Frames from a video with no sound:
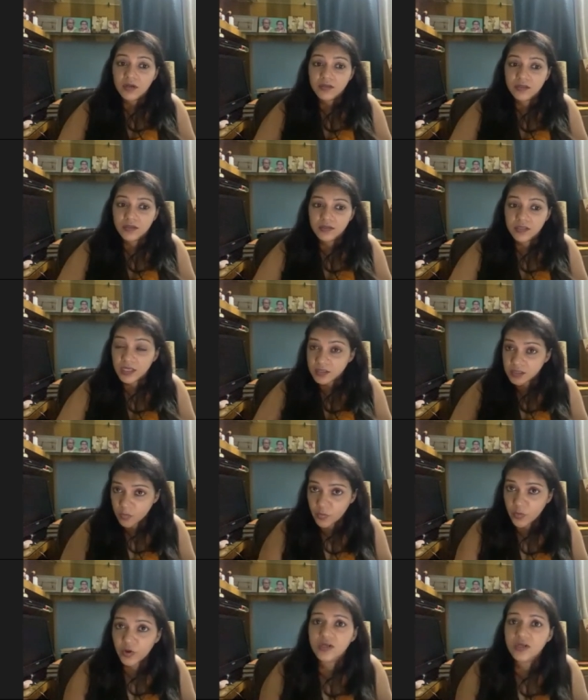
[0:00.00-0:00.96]
the their
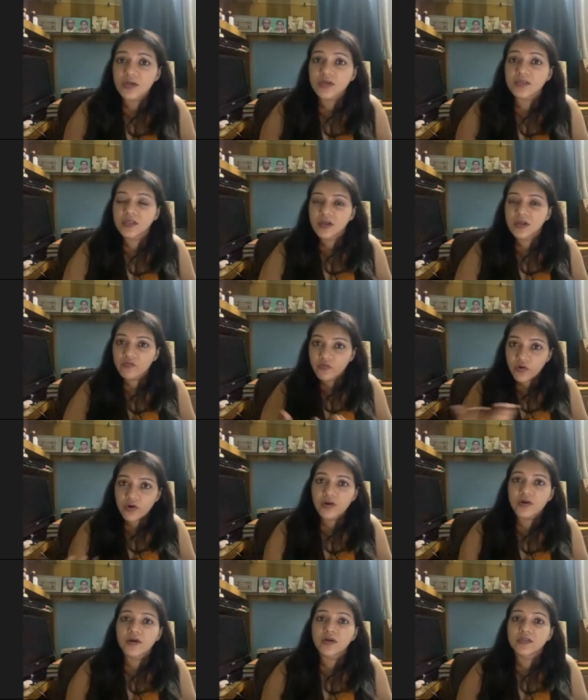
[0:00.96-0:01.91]
supporters, their
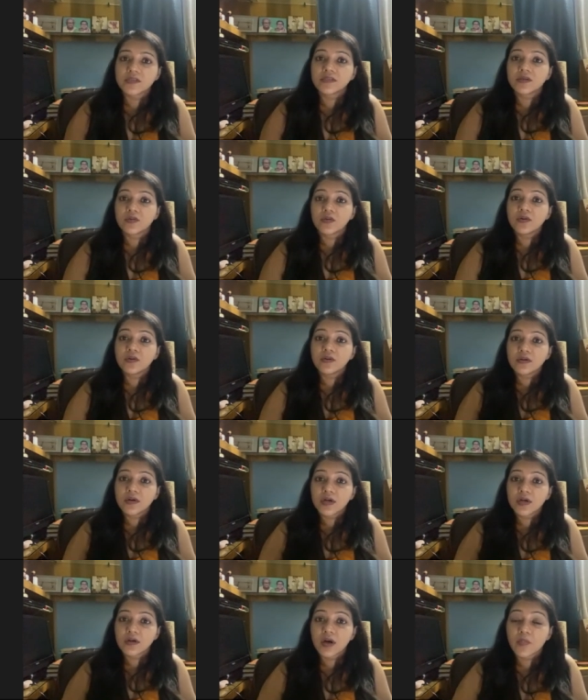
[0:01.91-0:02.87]
workers, you know,
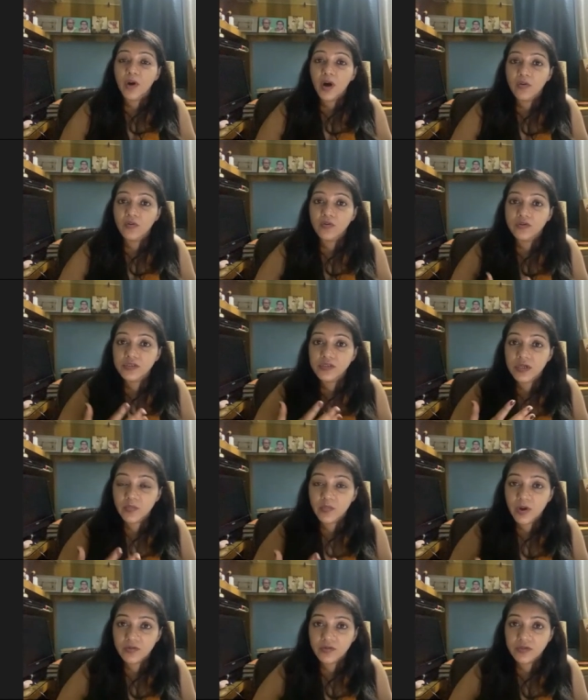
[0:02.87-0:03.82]
uh, about
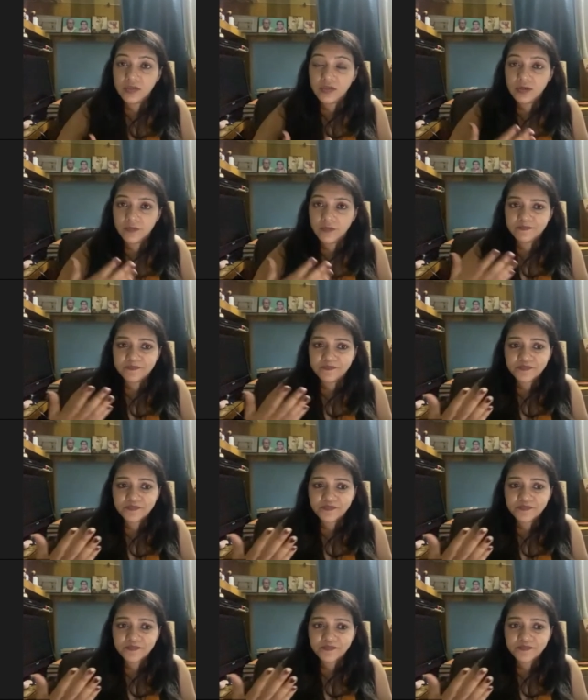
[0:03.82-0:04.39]
about the